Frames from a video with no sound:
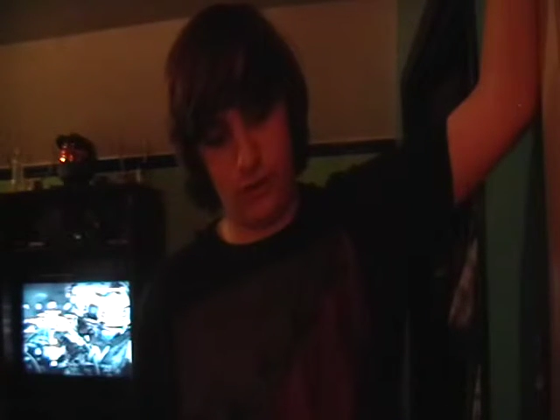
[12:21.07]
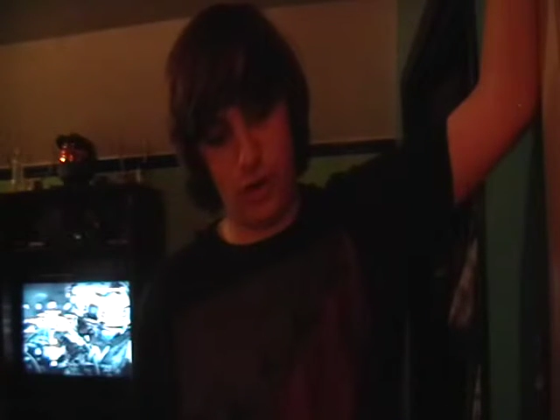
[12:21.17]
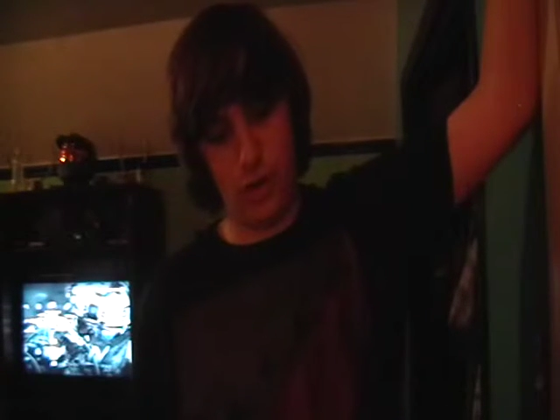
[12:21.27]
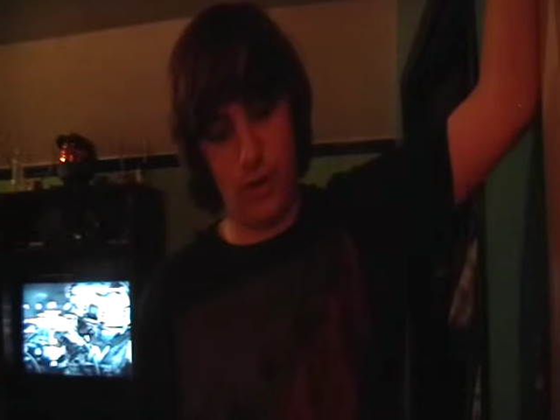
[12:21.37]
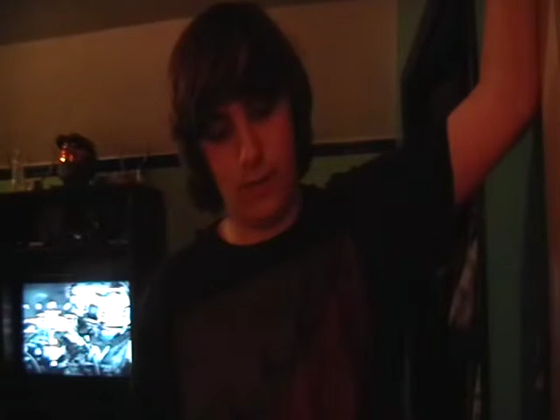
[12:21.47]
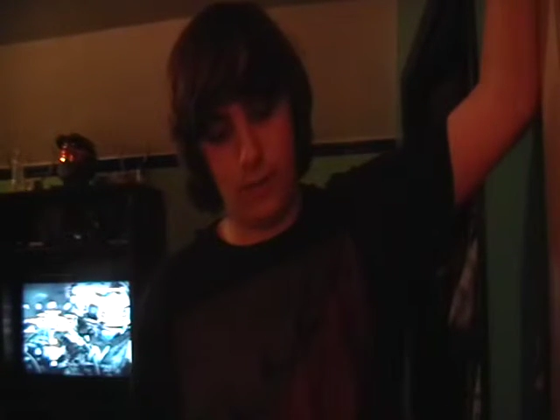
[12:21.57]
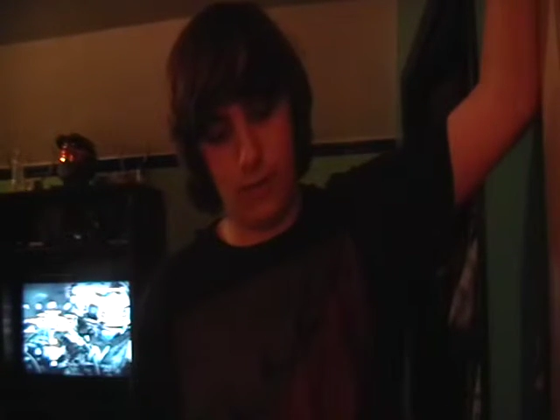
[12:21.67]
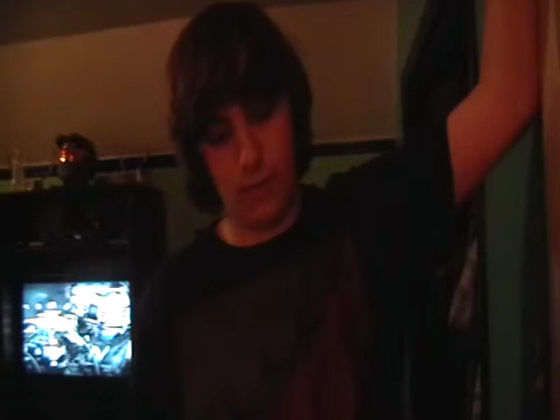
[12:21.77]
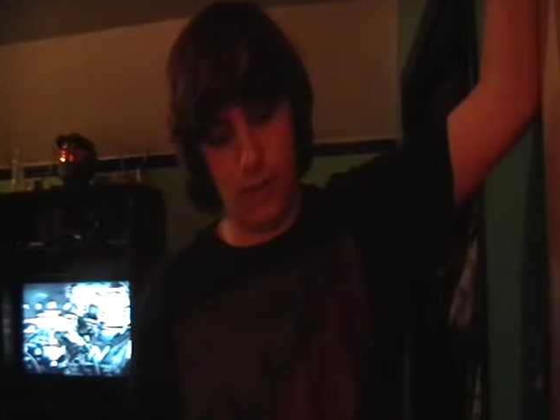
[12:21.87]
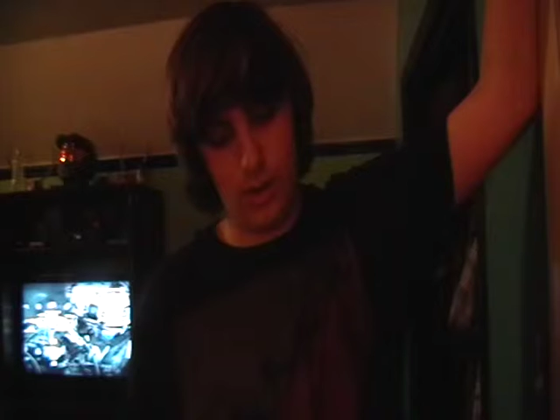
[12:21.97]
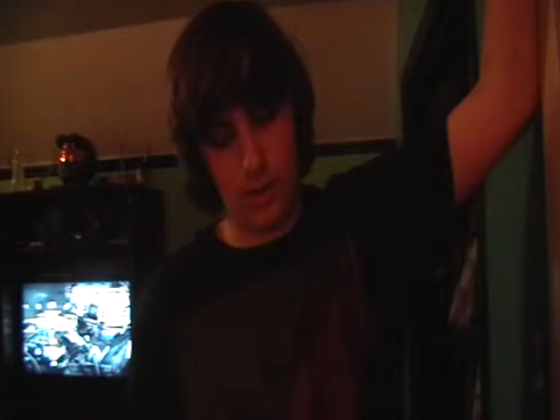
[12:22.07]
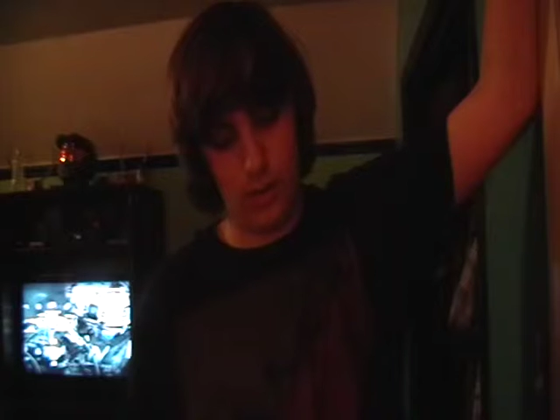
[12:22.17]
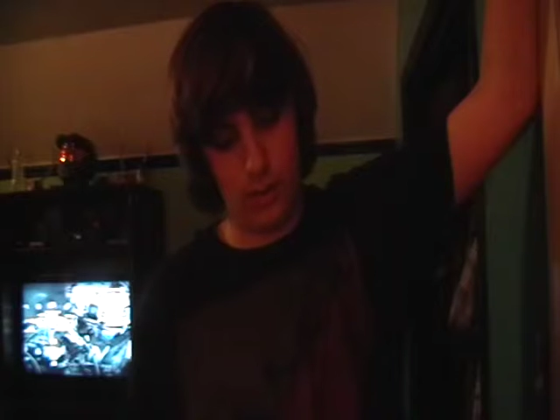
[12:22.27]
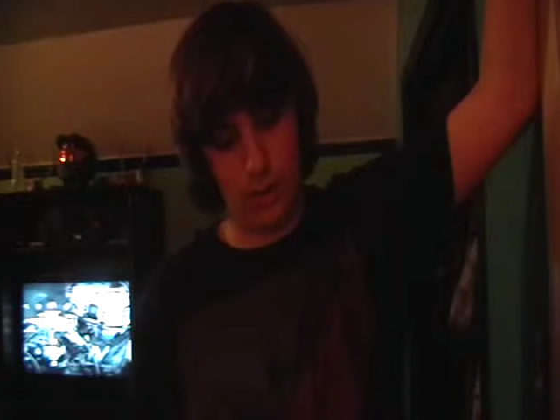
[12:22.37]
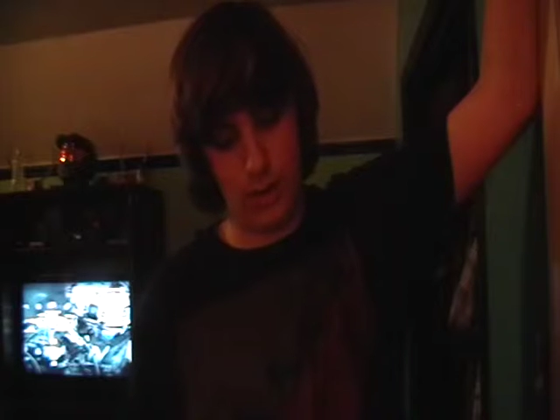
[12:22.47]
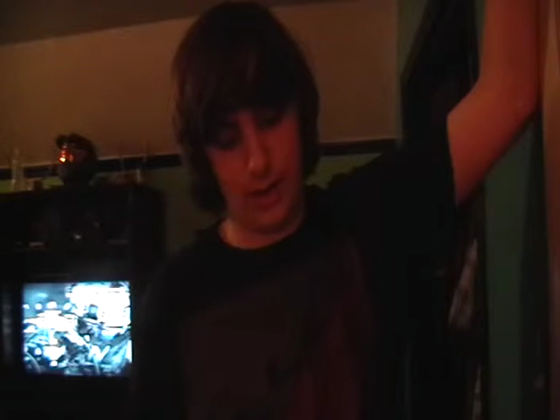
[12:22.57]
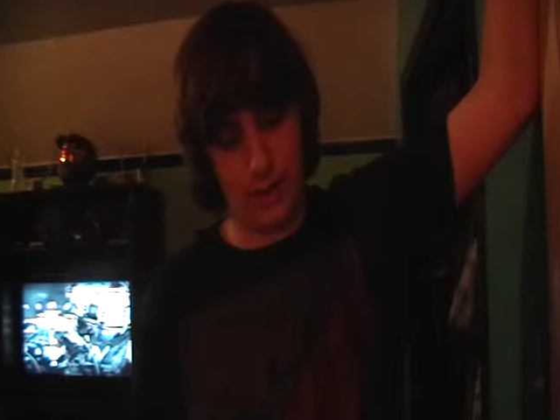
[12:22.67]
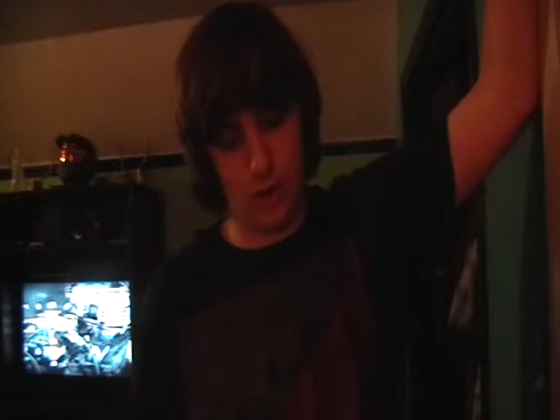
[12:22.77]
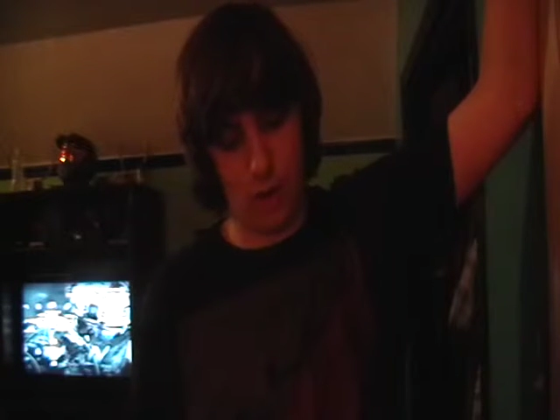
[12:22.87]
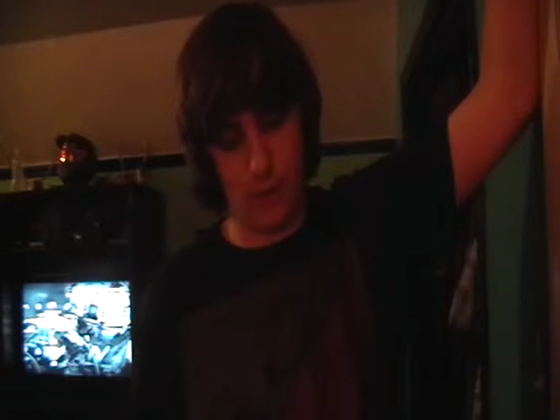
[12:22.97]
Tokyo Marui,
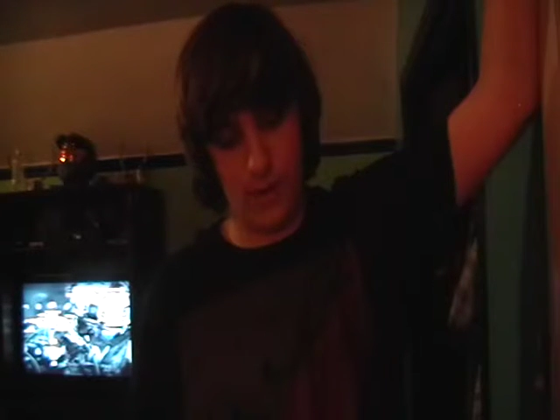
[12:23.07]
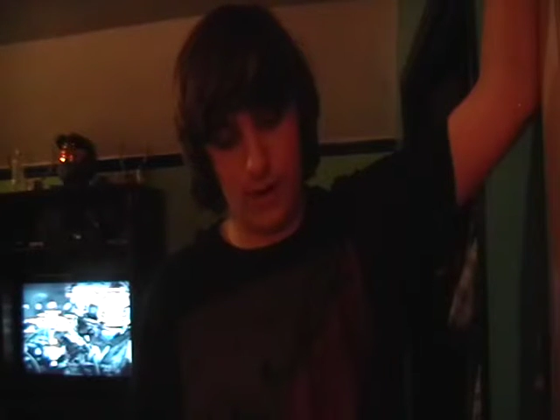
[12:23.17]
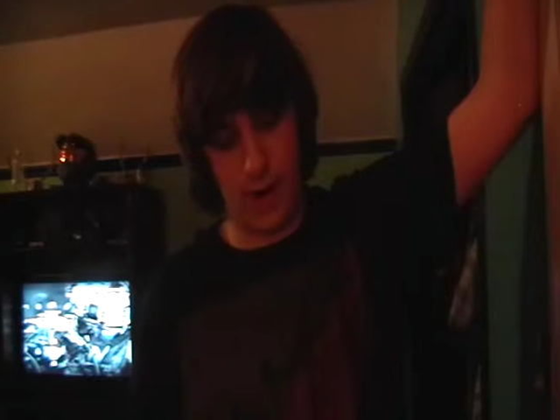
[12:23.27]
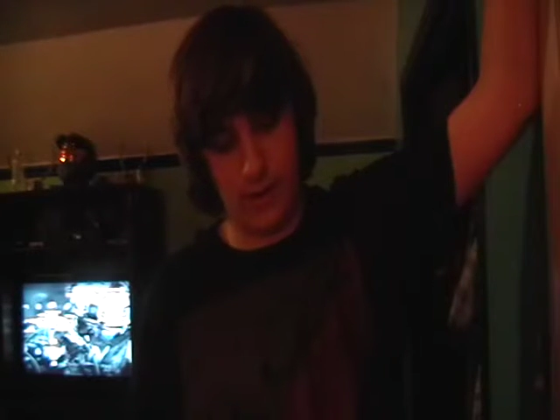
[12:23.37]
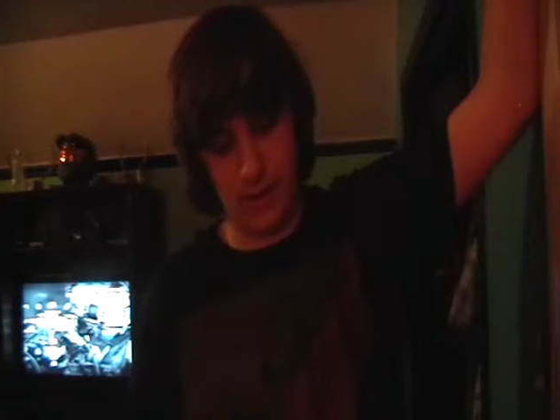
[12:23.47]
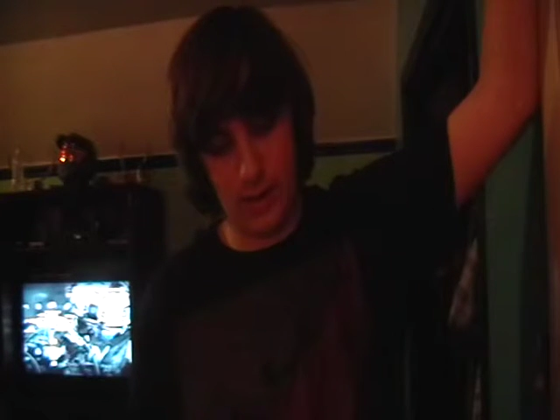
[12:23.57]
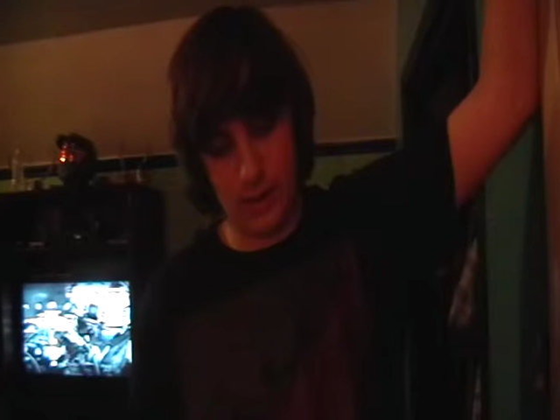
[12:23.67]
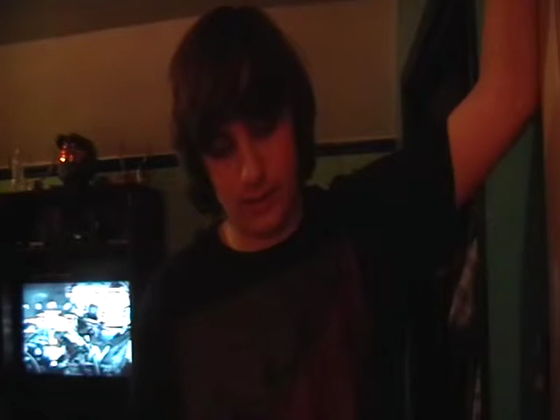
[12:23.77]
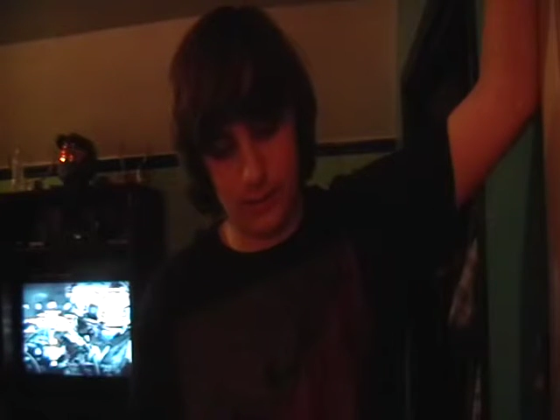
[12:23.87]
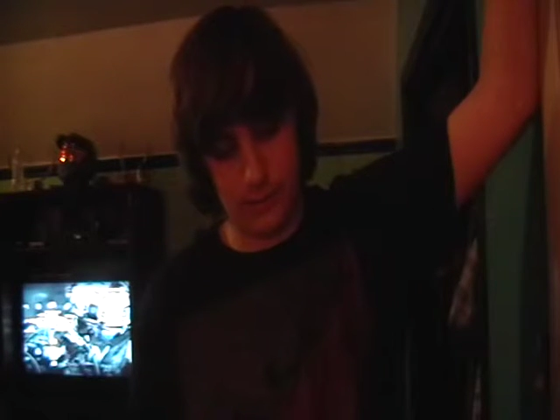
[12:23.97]
Classic Army, and ICS.